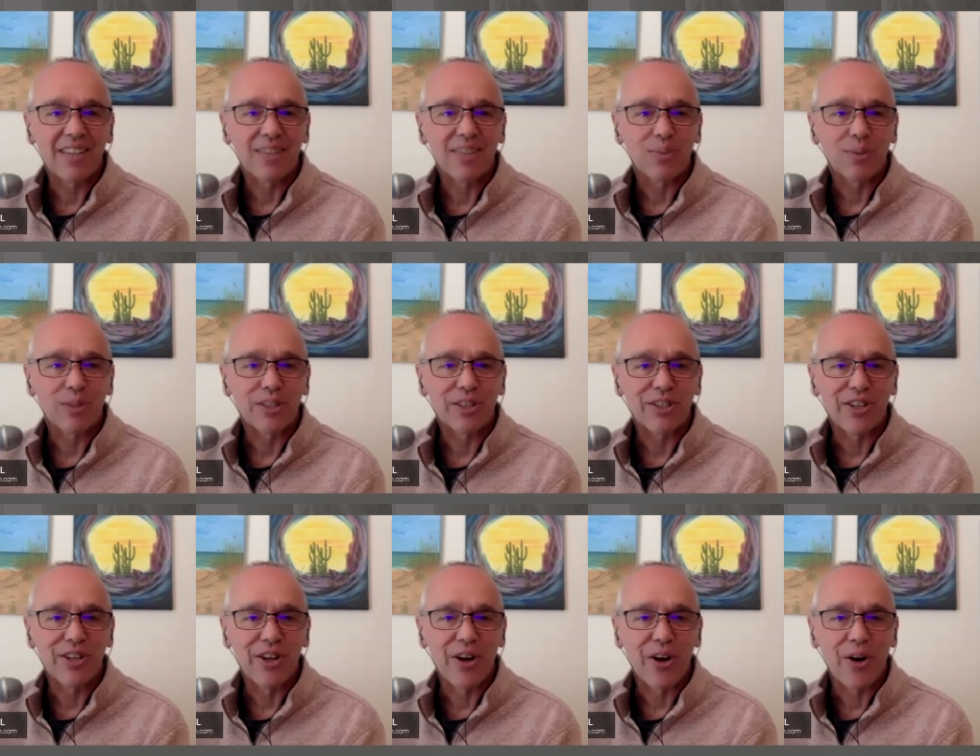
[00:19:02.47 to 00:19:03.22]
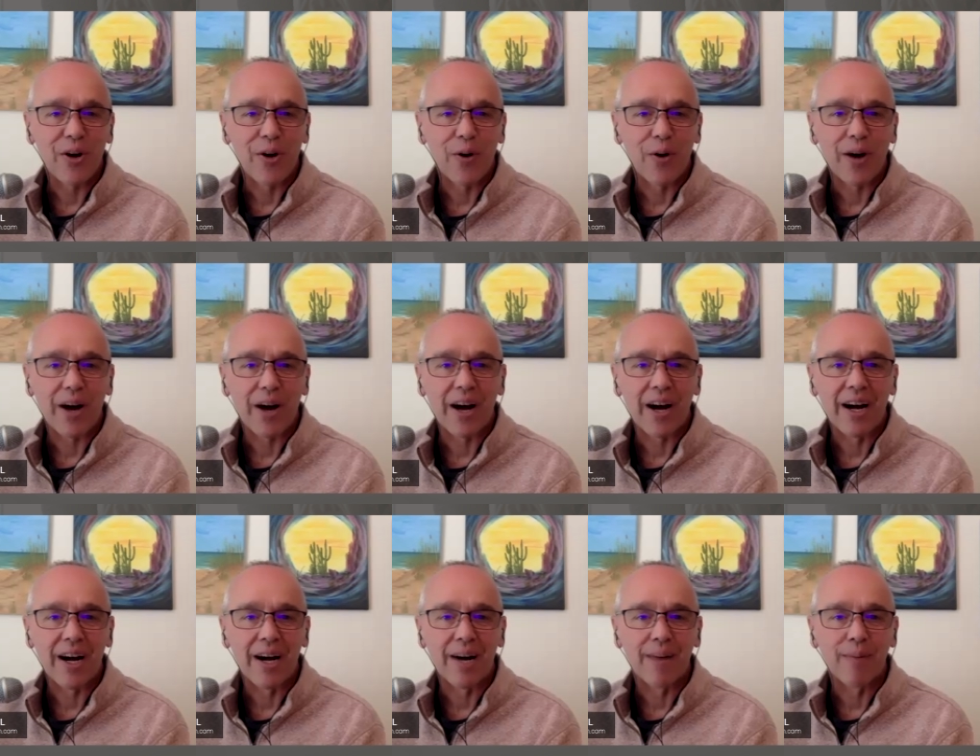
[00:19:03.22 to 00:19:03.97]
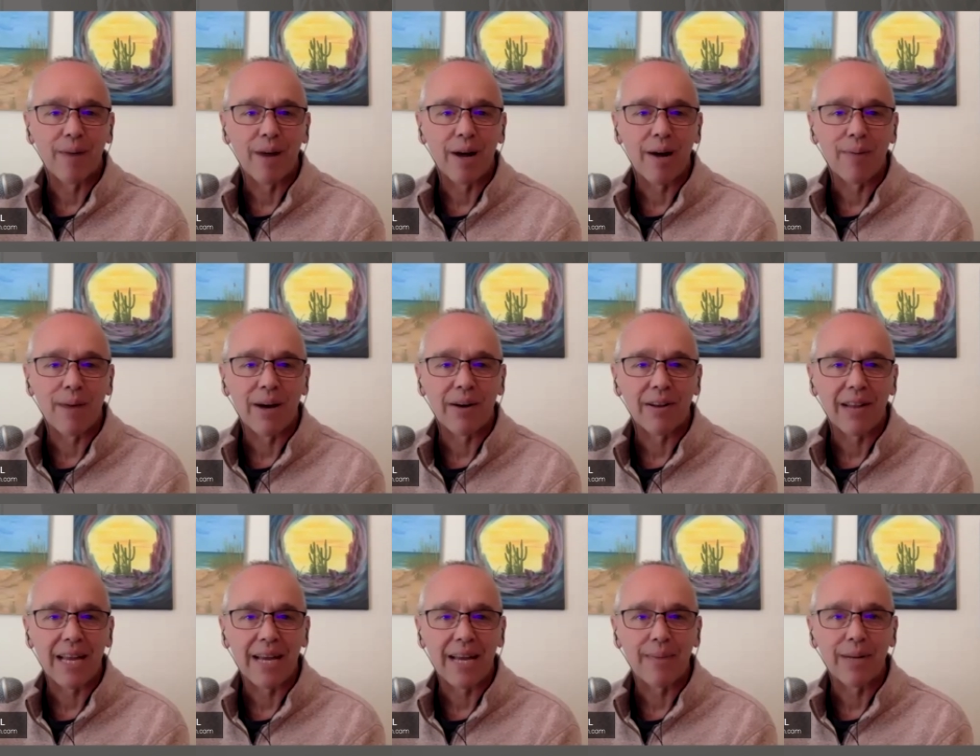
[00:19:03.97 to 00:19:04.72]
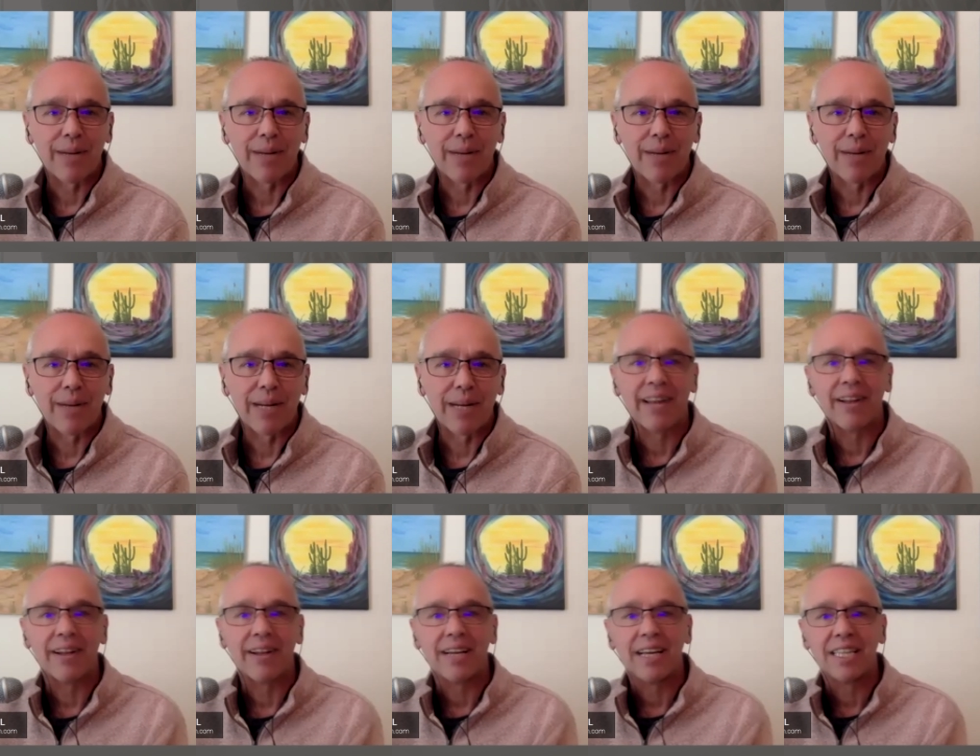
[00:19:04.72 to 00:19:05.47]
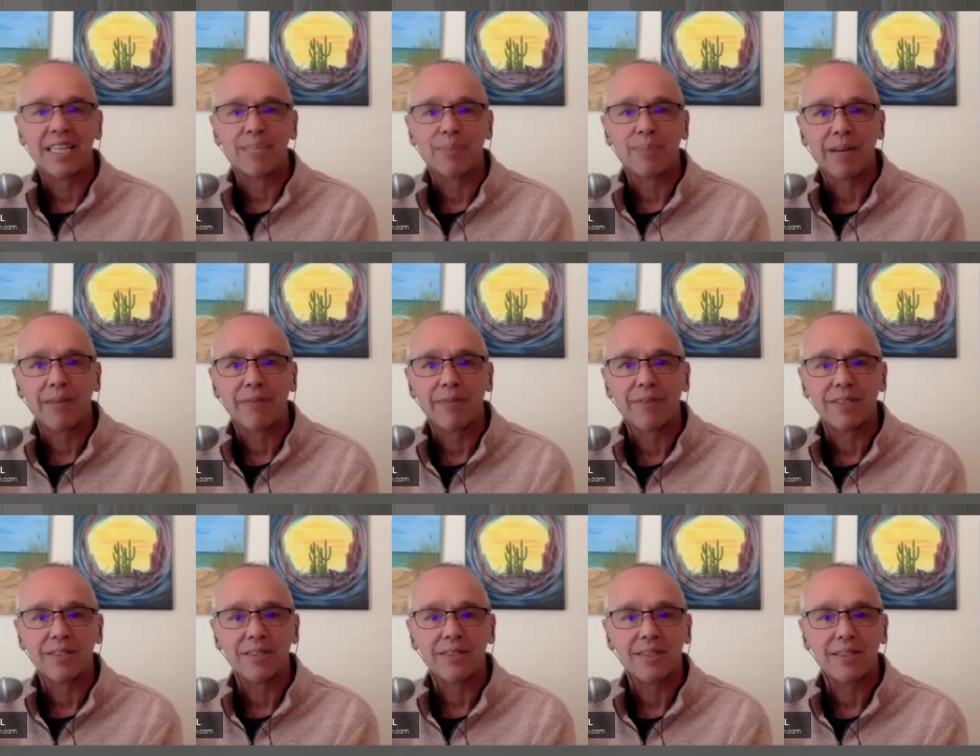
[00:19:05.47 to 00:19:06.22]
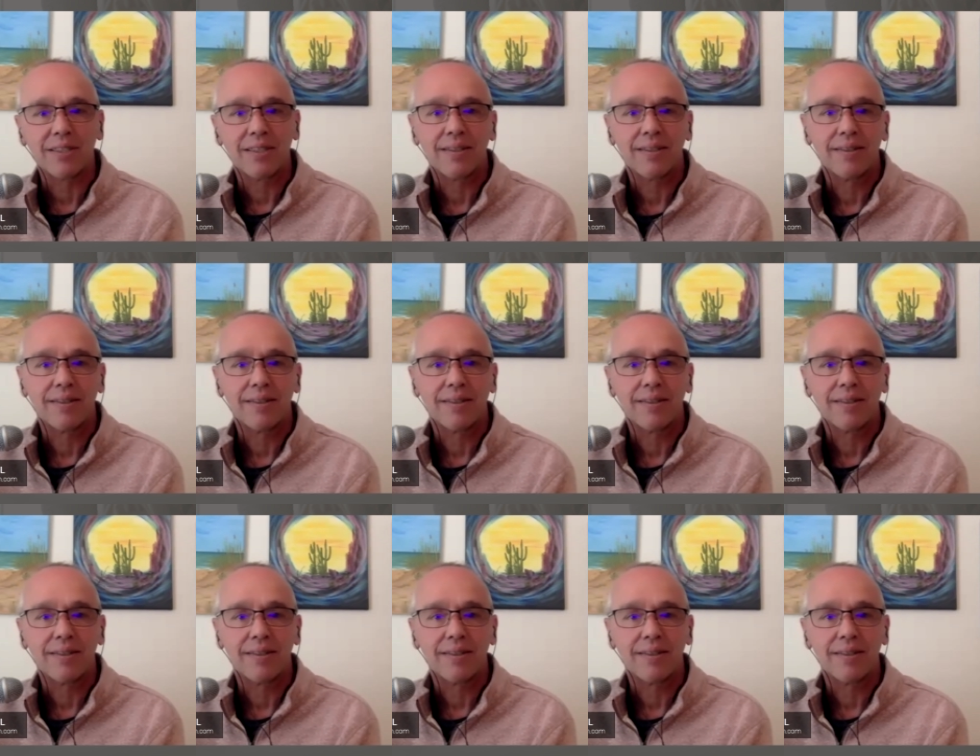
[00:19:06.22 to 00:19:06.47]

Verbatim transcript: else we should know um, about Laminin and its benefits?